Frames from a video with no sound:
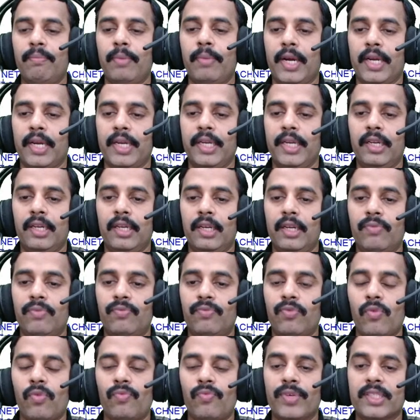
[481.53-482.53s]
by
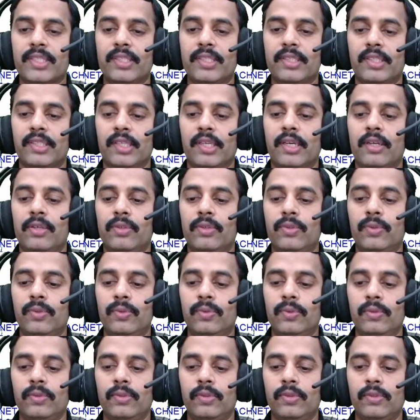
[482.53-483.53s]
f of x is equal to
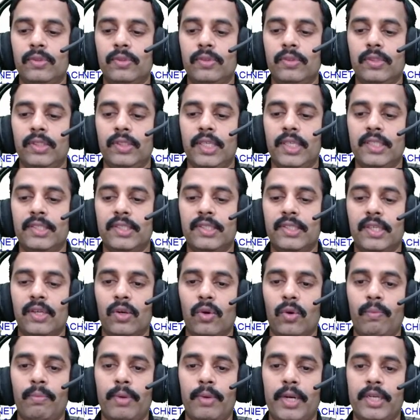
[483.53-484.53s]

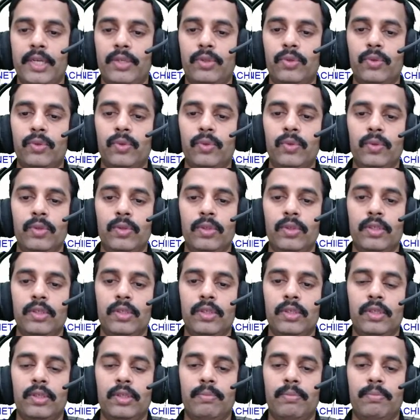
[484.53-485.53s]
a0 by 2
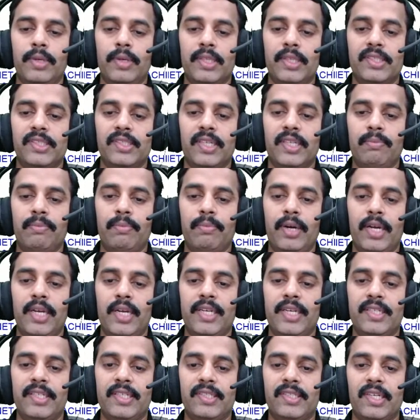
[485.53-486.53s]
plus sigma
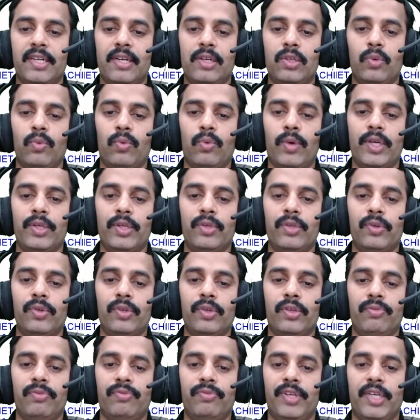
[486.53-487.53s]
n is equal to 1 to
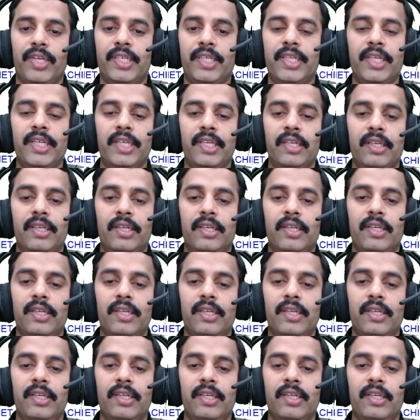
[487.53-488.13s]
infinity